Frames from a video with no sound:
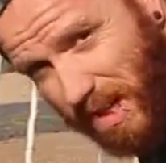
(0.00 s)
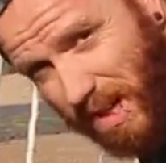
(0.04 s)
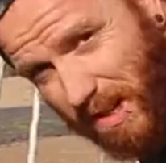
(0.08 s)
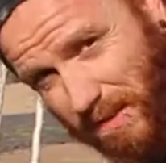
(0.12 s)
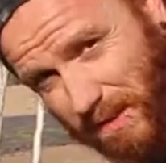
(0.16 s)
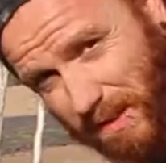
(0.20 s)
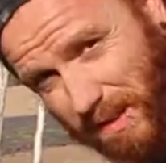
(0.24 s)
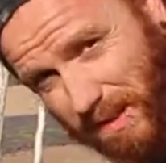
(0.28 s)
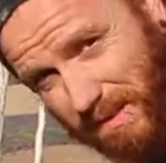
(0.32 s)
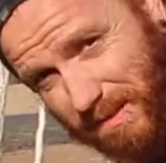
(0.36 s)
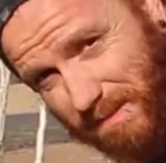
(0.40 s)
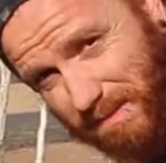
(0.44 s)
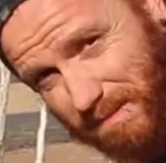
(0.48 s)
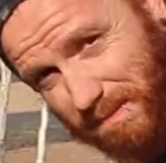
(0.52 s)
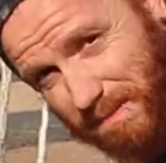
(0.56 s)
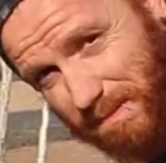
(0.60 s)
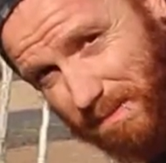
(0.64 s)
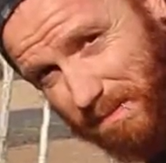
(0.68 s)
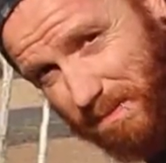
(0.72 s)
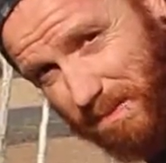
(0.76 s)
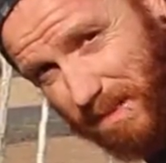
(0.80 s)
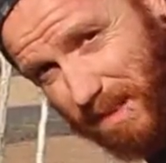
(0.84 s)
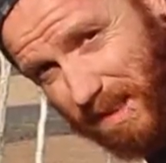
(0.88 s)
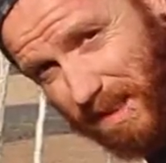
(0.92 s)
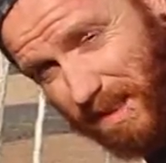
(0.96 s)
off and
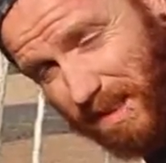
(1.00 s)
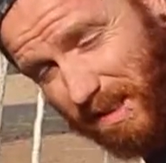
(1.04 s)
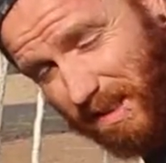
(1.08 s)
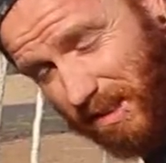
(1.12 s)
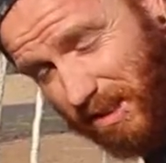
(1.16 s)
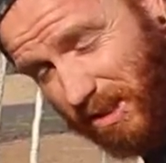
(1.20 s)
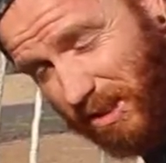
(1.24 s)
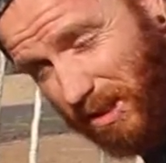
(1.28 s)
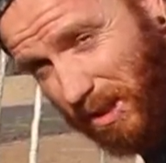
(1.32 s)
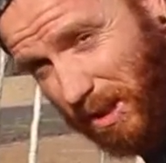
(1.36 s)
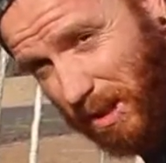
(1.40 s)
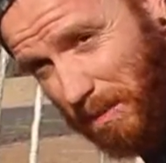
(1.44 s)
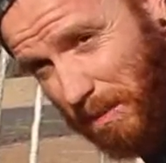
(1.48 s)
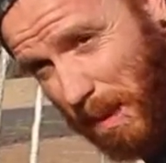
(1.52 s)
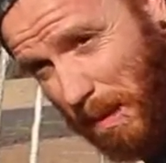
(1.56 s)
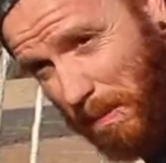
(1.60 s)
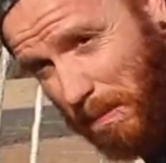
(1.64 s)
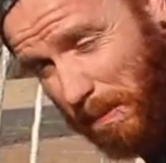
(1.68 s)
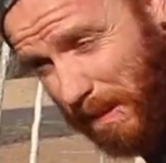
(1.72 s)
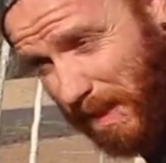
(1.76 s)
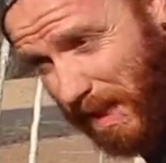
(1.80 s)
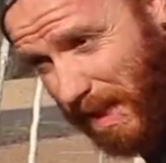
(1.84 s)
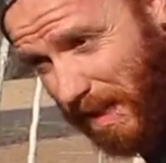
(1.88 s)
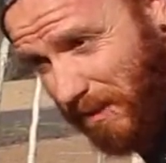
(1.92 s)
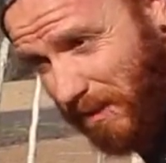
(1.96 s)
cook him
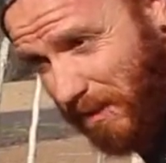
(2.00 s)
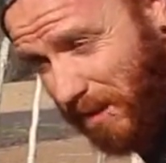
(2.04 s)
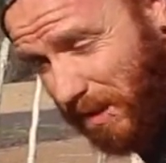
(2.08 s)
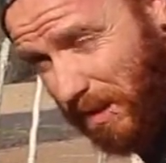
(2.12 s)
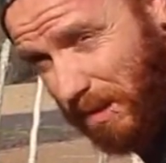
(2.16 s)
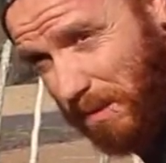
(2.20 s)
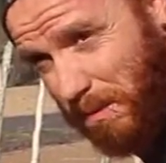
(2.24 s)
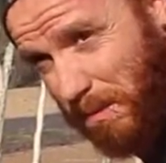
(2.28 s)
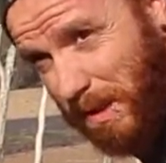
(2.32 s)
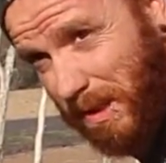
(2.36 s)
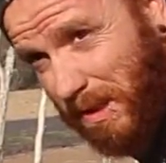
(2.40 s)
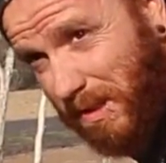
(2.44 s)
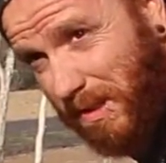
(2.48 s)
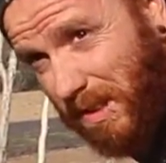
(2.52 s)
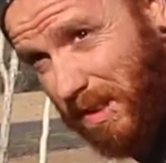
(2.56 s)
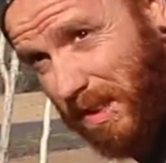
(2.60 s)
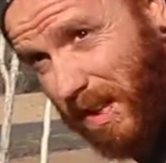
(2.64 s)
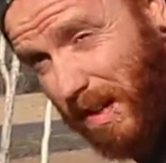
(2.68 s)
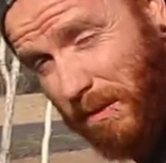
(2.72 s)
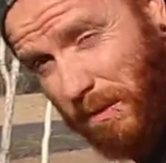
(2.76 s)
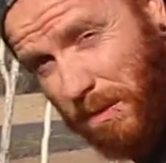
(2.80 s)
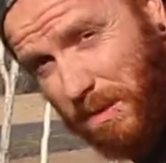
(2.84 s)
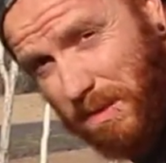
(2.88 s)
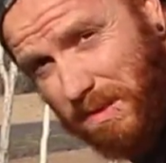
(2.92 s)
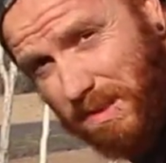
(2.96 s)
up and have a good meal, and
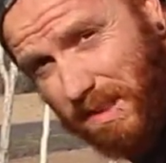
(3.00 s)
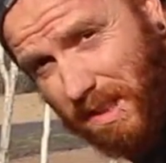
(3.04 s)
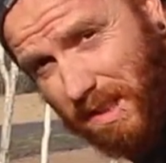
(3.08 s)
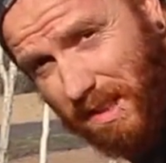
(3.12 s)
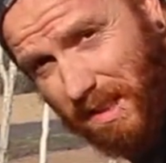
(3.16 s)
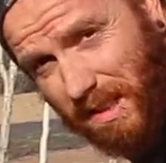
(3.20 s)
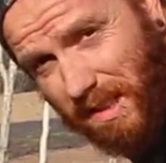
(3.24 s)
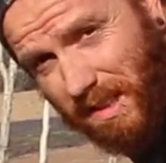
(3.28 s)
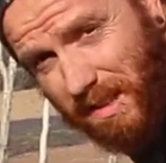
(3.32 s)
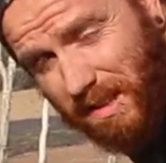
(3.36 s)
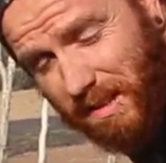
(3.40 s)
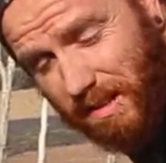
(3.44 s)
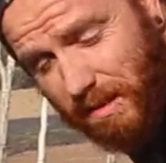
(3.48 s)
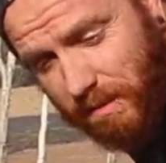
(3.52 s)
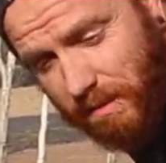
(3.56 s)
everyone's gonna